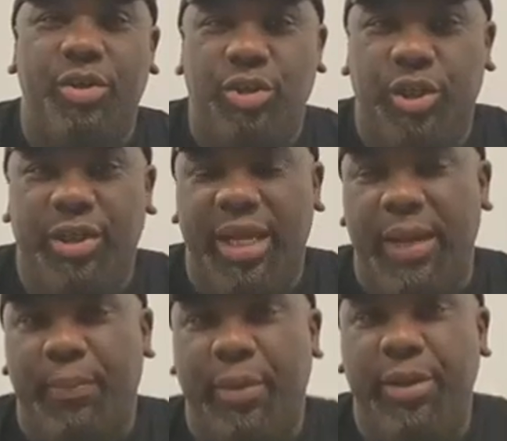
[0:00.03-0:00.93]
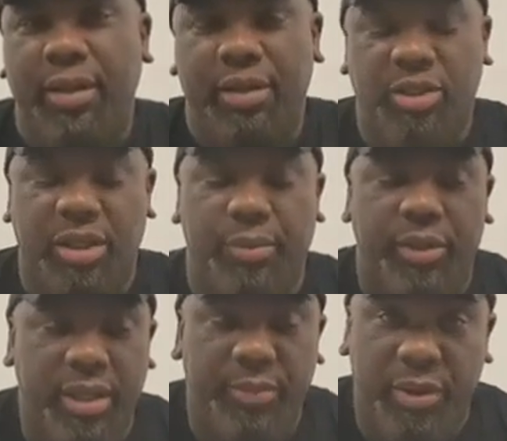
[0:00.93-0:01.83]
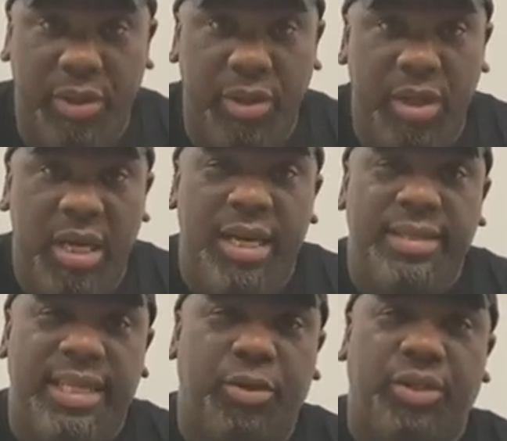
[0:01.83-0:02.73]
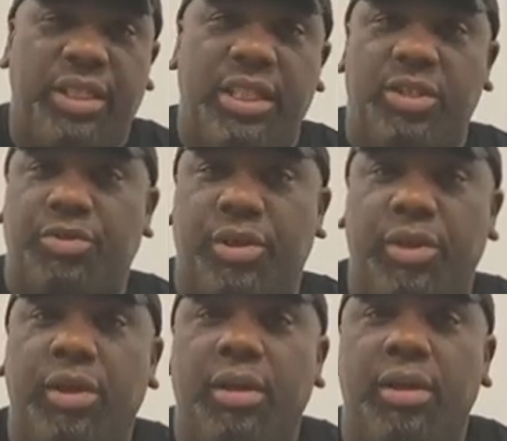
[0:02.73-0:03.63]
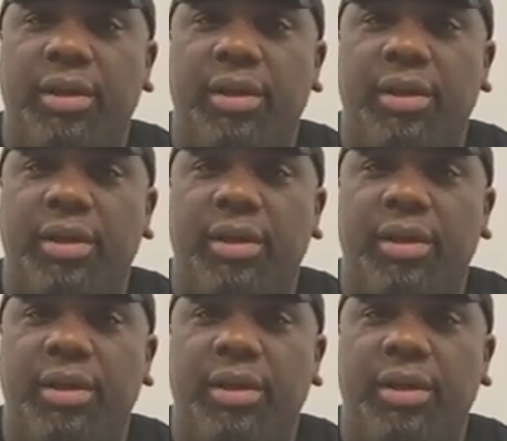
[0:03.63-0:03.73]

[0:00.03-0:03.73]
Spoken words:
John Mbon, I'm a security instructor,